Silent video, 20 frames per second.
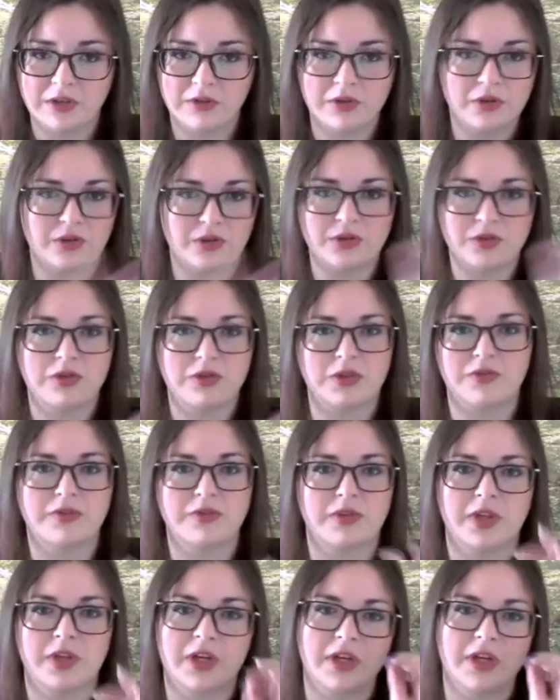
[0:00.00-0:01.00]
You can use it for
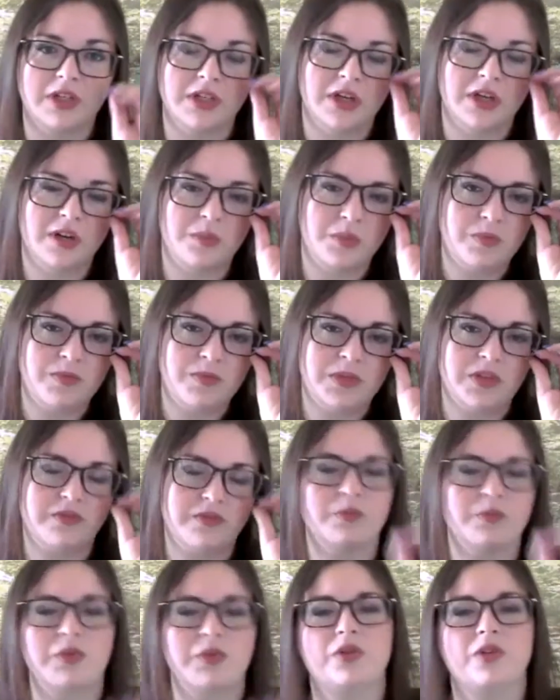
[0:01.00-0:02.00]
like a ton of
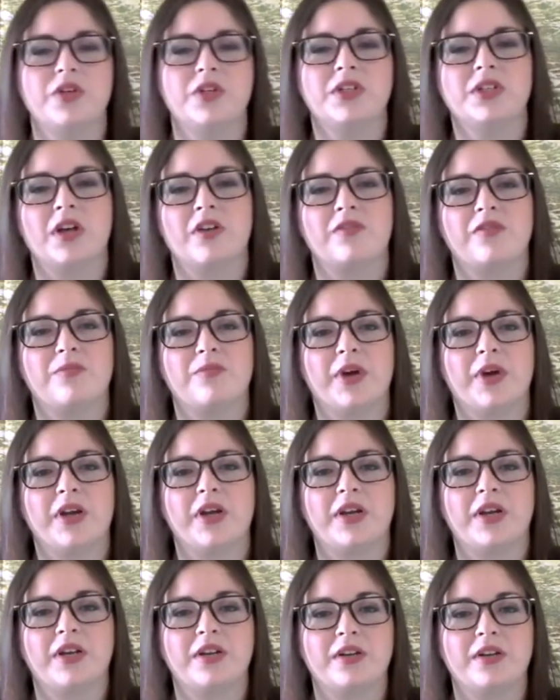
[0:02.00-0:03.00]
different beauty stuff, but
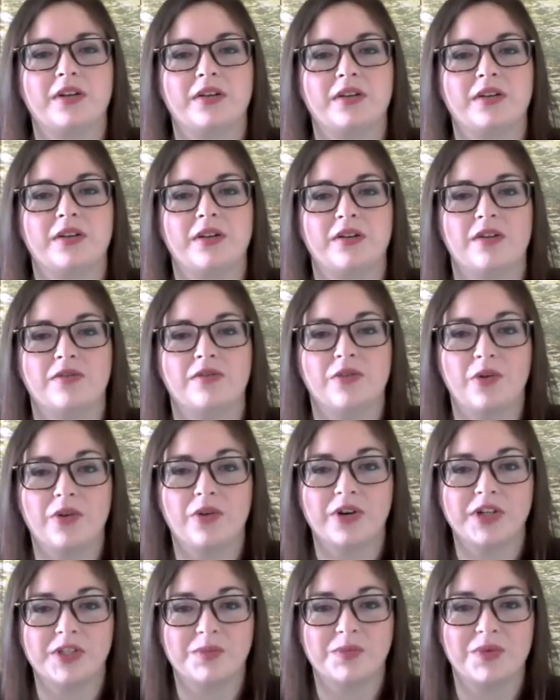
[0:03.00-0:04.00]
it, of
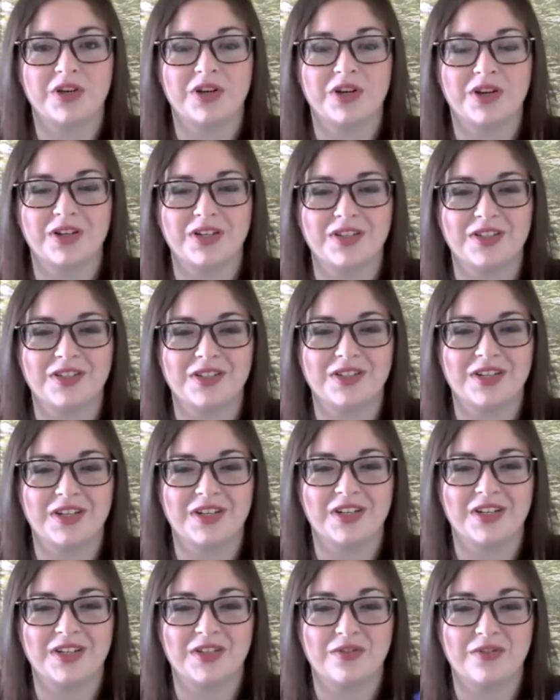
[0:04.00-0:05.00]
course, because it
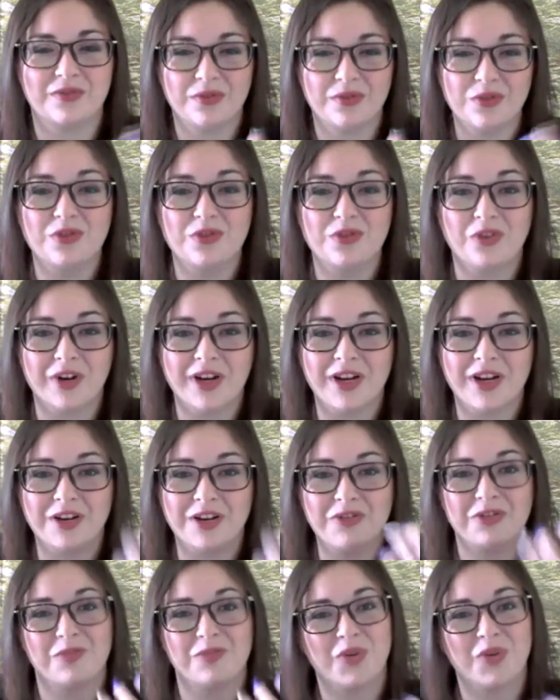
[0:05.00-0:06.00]
is food grade, you
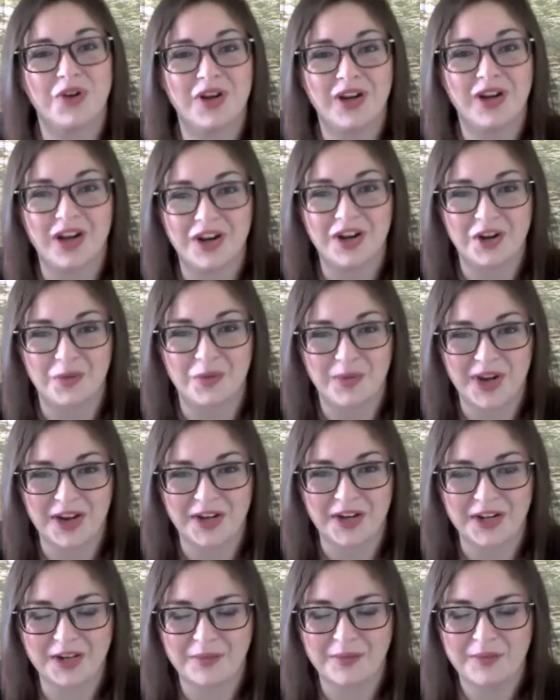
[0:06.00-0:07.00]
can put it on your body.